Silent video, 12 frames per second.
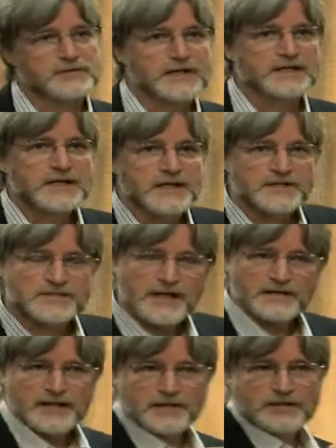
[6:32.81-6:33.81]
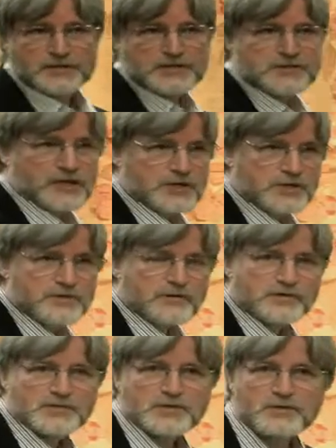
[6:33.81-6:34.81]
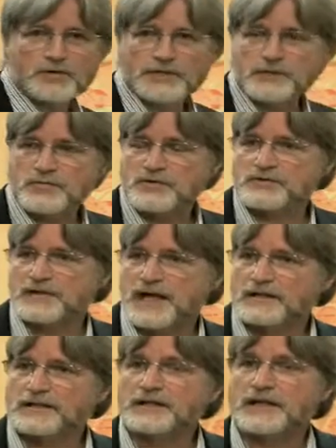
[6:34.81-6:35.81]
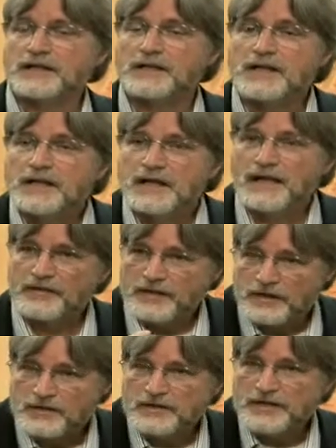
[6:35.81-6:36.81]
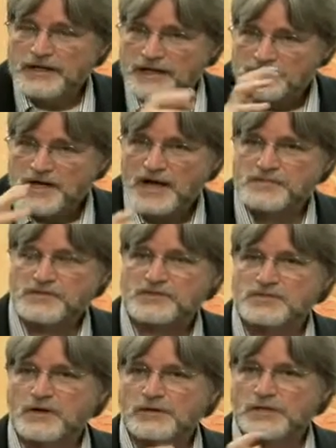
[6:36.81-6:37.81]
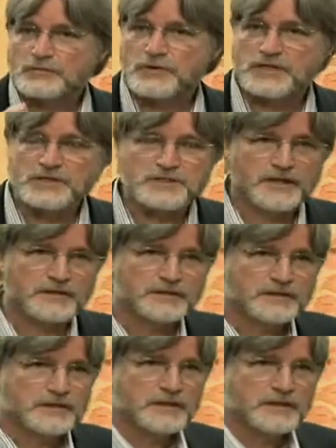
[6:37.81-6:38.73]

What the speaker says: that it's not that just that you have a soul and a personality and they at times are struggling with each other,